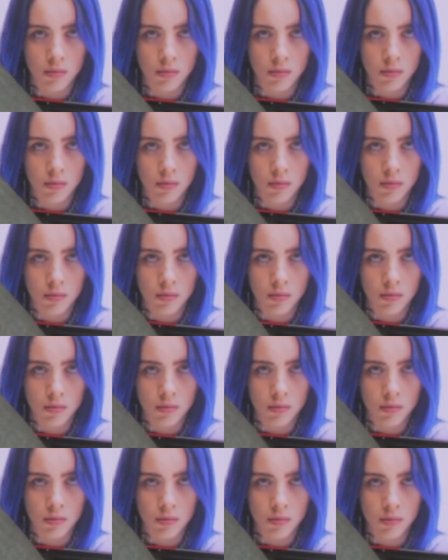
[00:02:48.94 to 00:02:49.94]

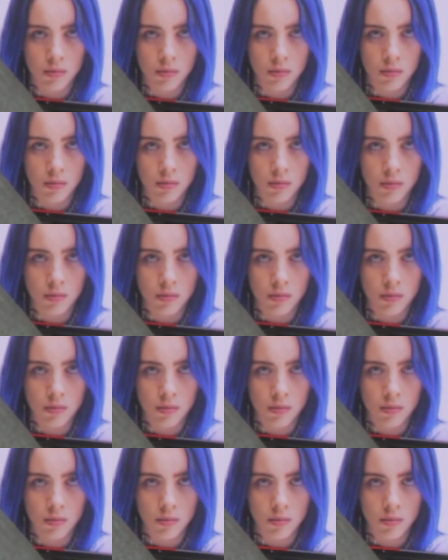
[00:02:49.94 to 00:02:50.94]

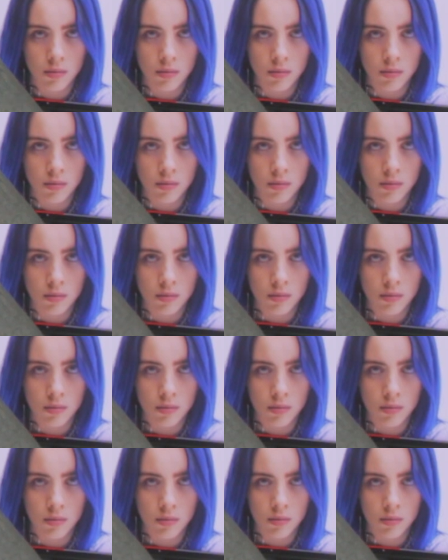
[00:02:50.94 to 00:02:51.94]

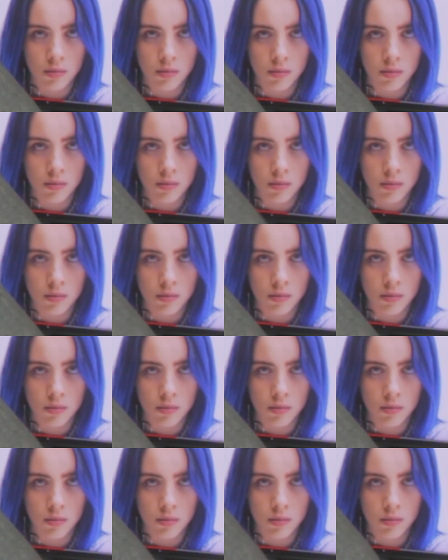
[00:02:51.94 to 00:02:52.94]

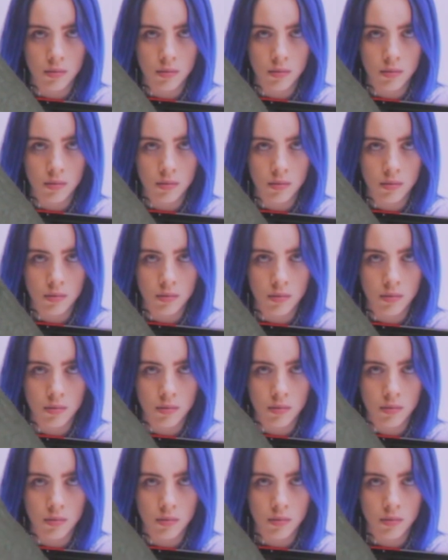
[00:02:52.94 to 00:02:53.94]

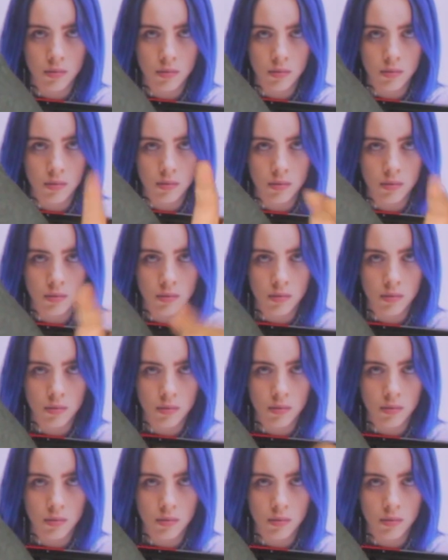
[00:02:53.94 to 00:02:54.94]

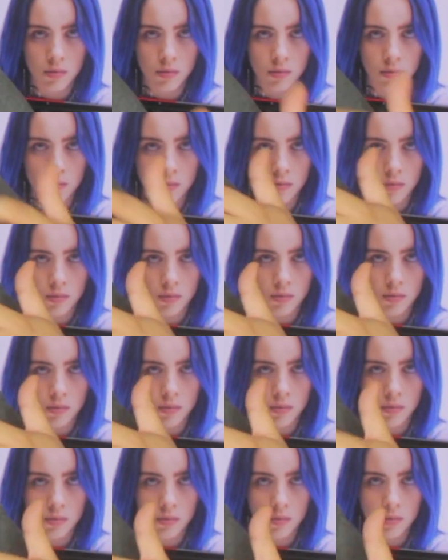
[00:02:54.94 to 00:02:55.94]

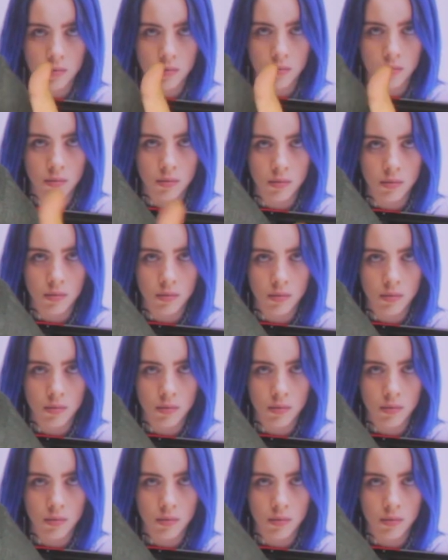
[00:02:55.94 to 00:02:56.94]
The person shown says nothing.